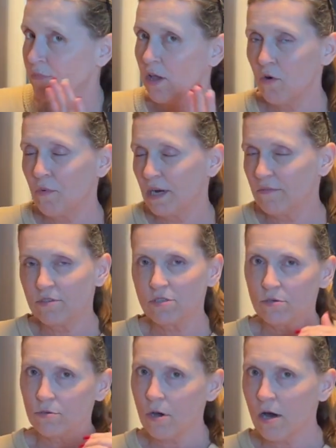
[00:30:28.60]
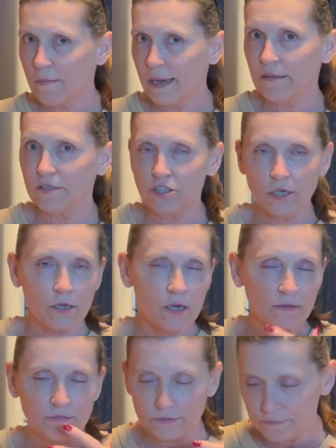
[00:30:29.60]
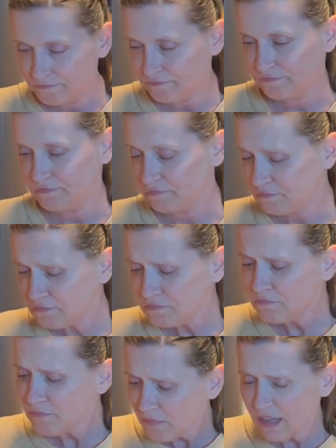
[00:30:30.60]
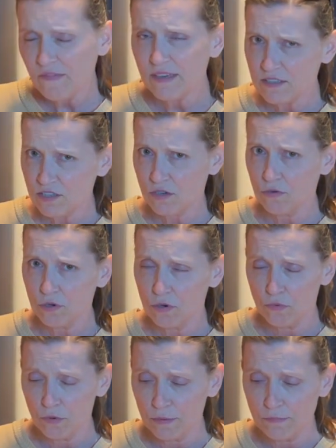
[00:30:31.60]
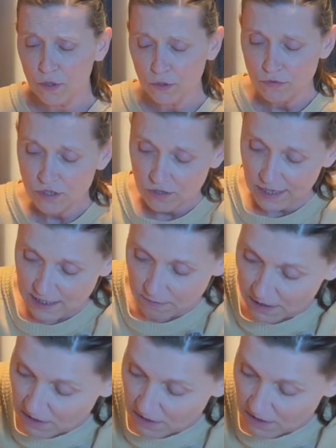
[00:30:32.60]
or whatever, so it'll automatically shut off and then just go to a warm mode. So that's what